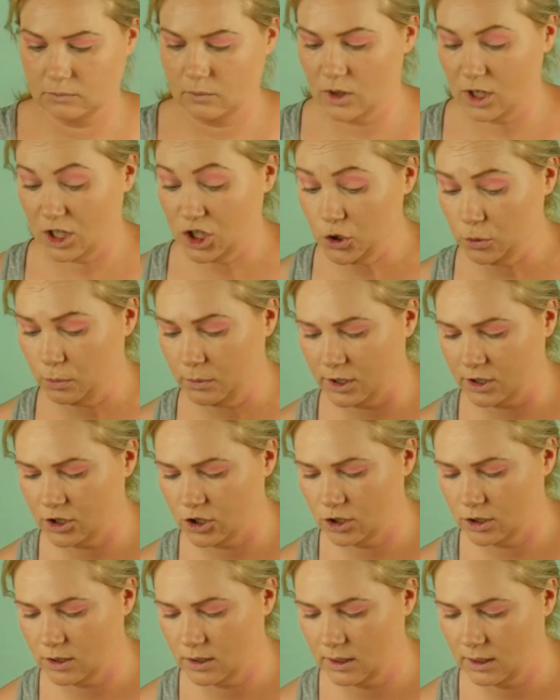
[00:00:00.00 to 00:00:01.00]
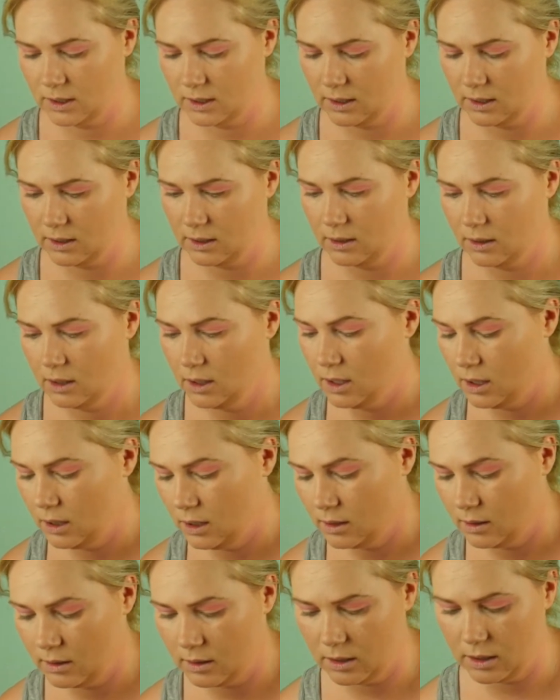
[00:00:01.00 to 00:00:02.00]
Not too much.
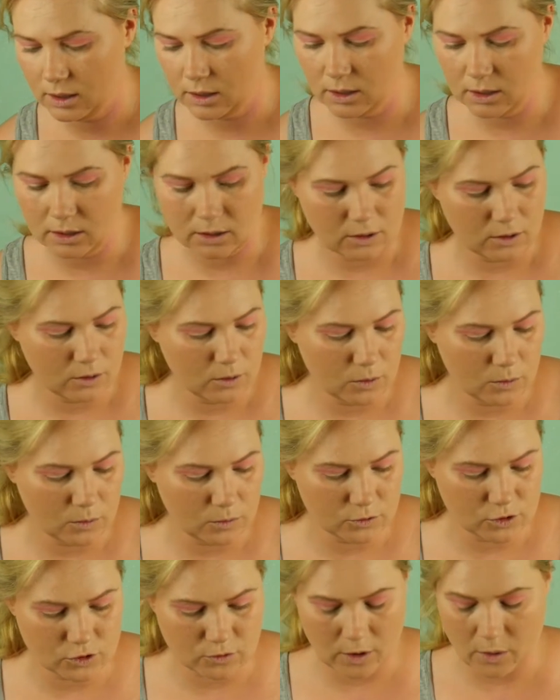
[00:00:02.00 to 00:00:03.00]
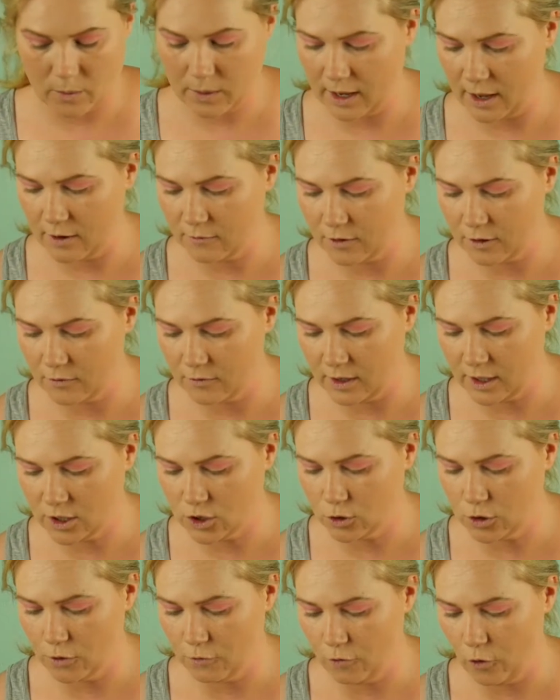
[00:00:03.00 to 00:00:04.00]
Oh, throwing everything
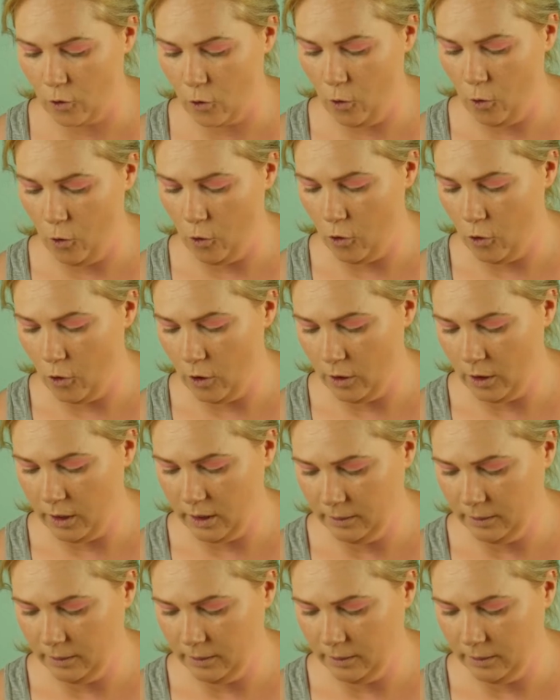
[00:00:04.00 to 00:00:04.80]
to the floor